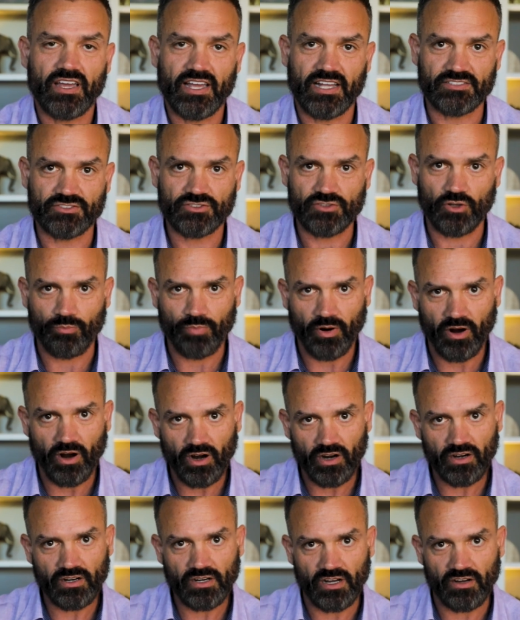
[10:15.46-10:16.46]
And so
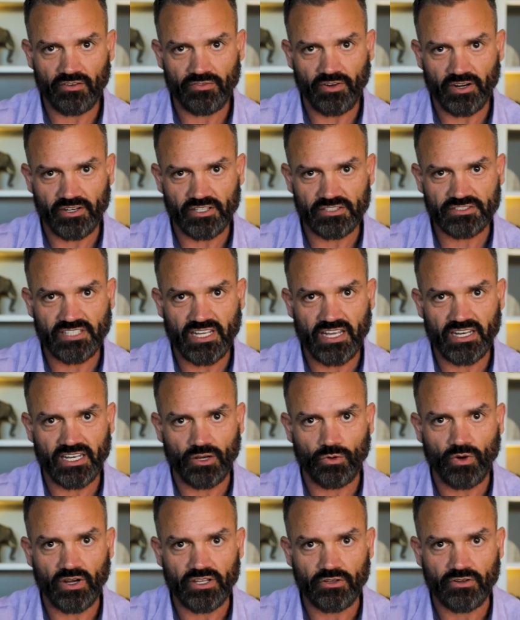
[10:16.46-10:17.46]
part of
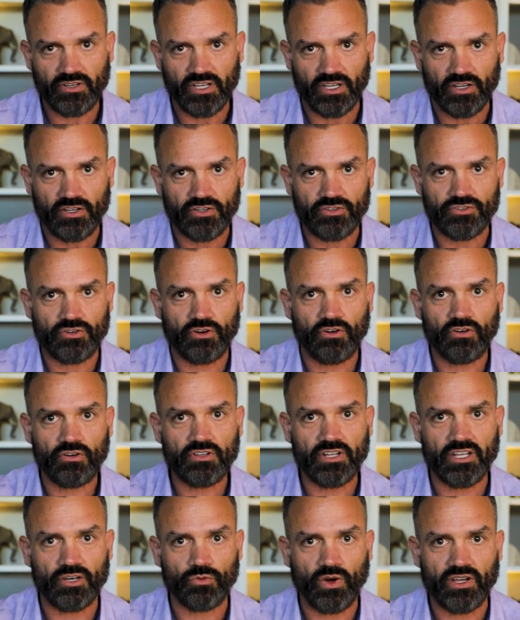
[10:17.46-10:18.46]
understanding what you can
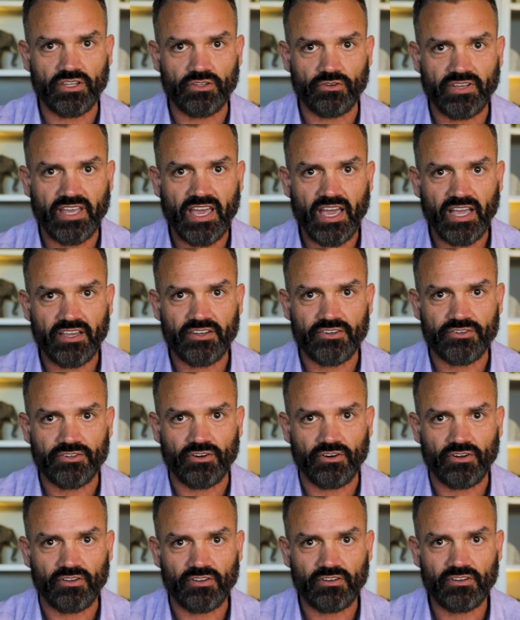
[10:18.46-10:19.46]
control and what you can't
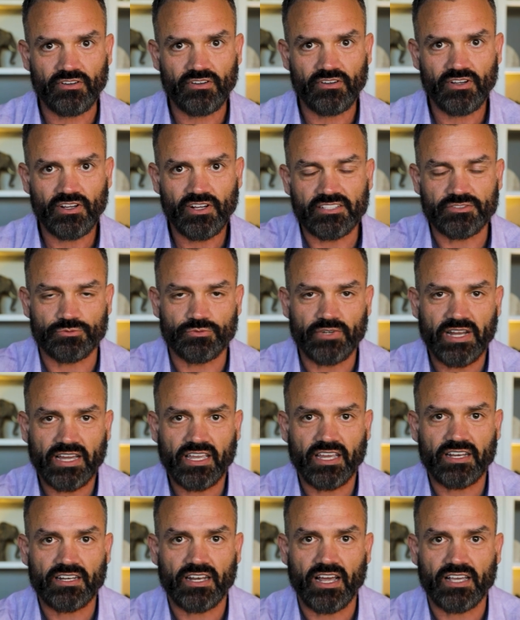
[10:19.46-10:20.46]
control is
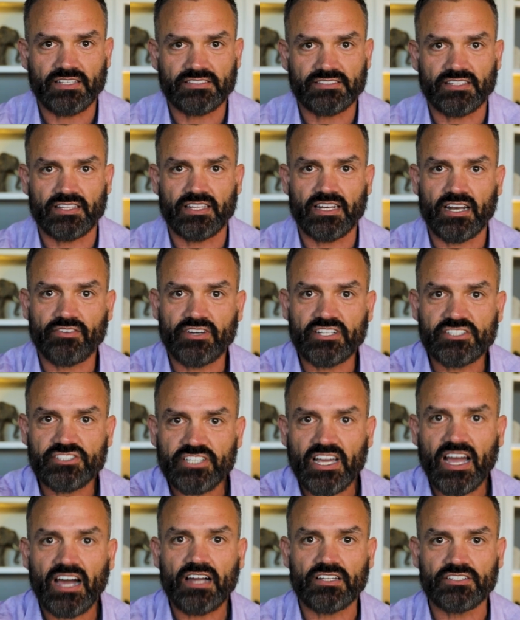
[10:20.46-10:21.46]
recognizing that every
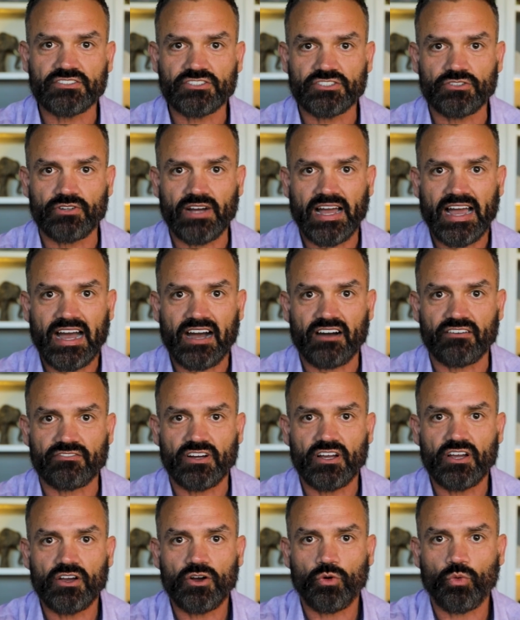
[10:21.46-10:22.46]
challenge you have,
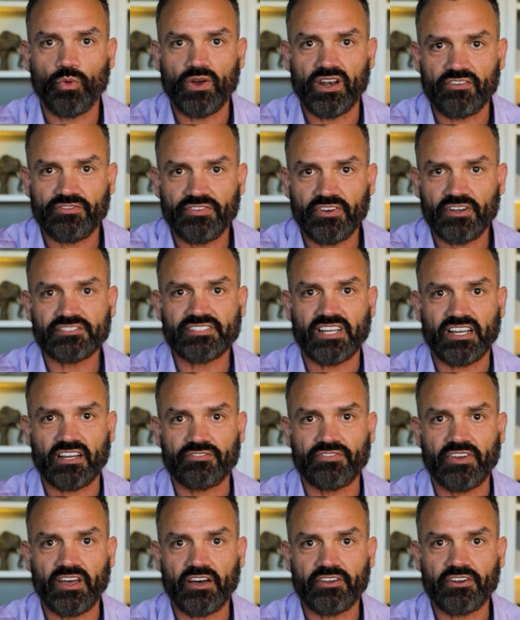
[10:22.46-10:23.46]
when it feels like
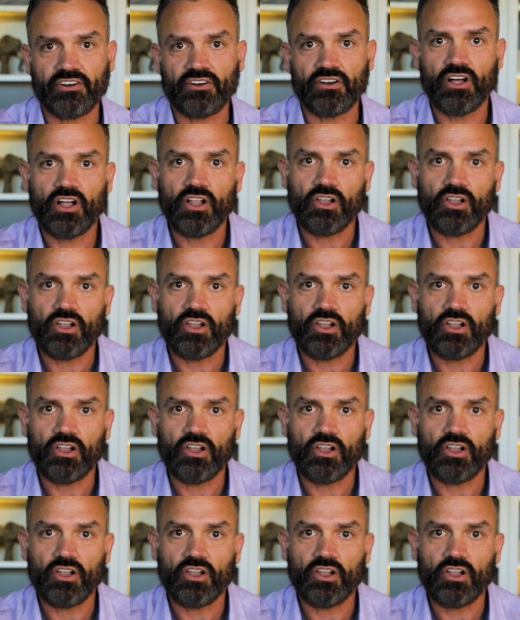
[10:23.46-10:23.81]
a failure,